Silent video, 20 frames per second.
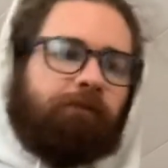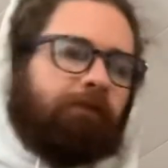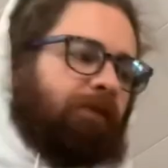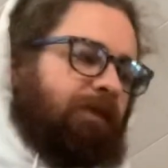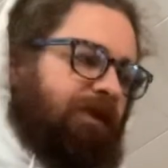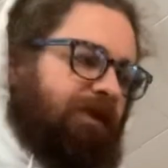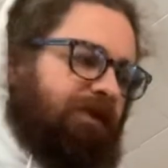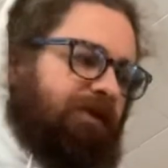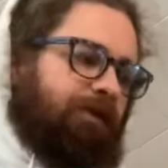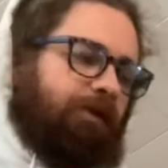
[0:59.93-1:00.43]

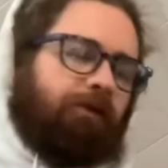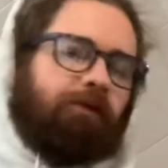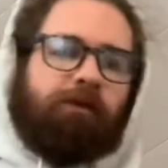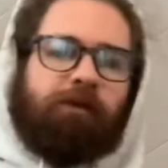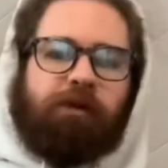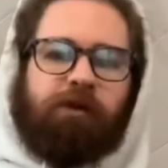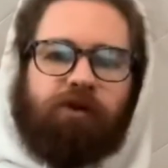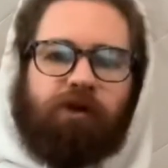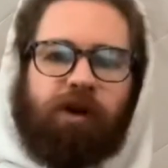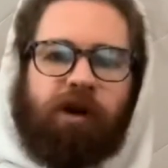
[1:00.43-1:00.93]
it's
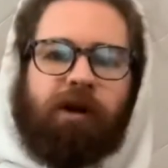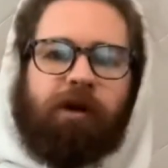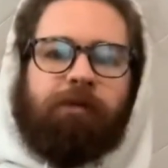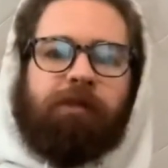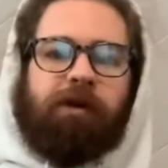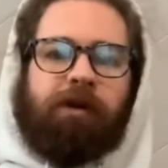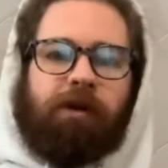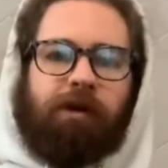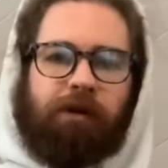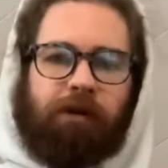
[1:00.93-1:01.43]
doing the job
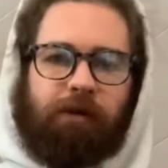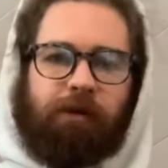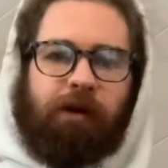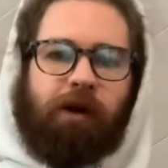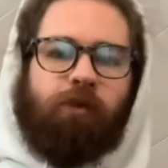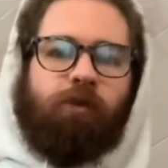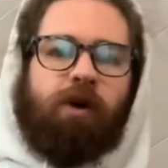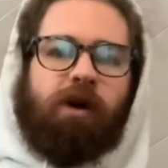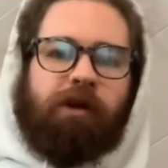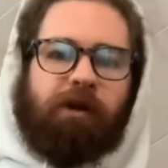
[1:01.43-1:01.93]
that
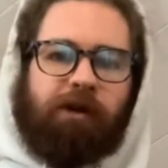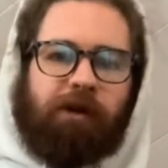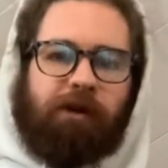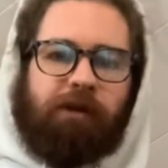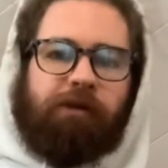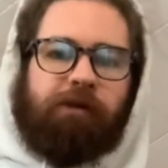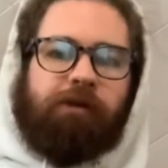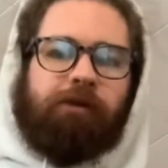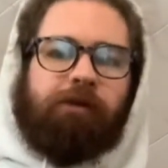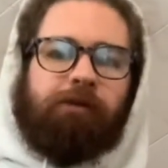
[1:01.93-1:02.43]
I wanted
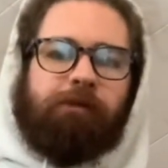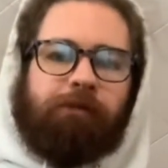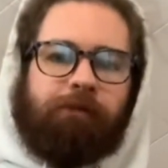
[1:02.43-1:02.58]
it to.